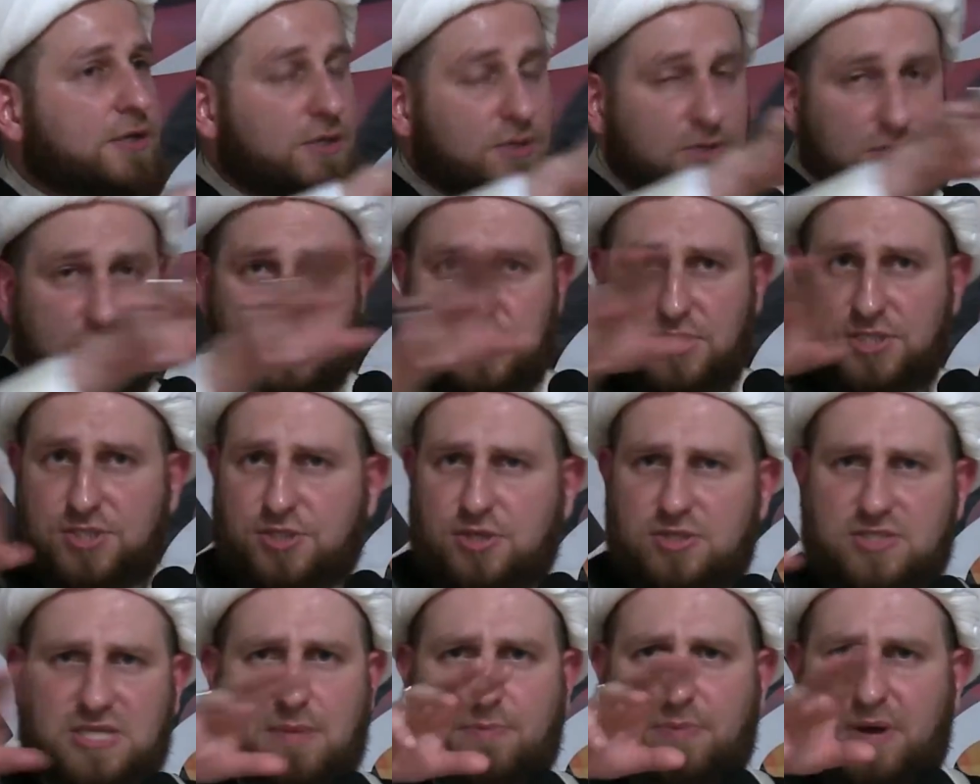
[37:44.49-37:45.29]

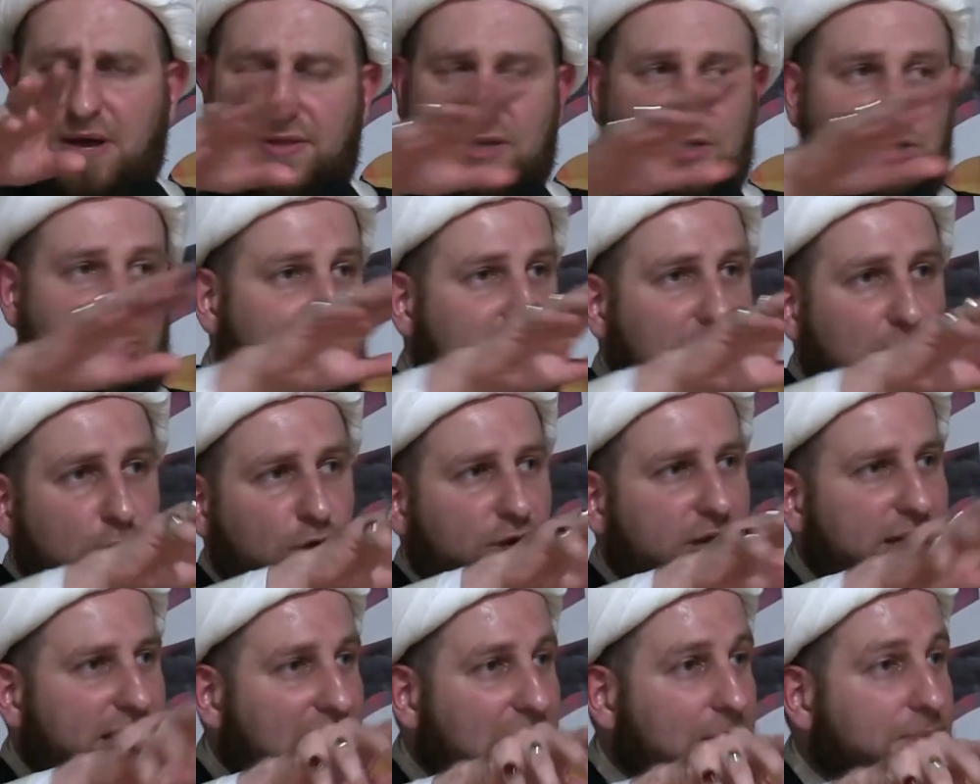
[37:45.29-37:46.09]
Sisters and brothers, you can look
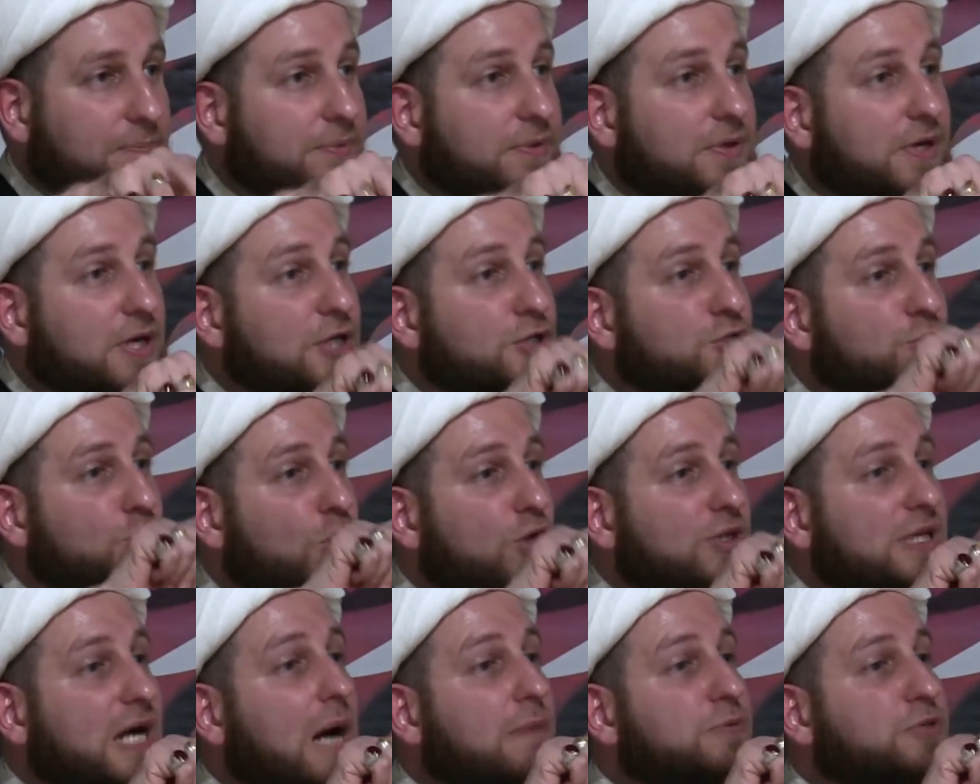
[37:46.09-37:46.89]
it up. It's
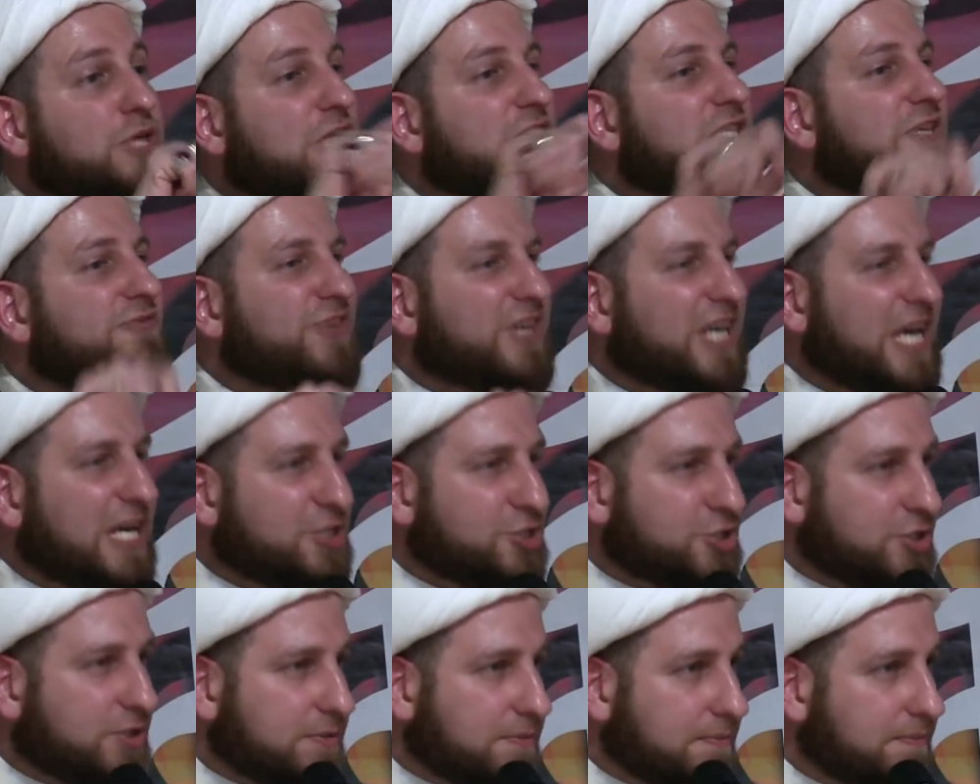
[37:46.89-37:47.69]
called objectification.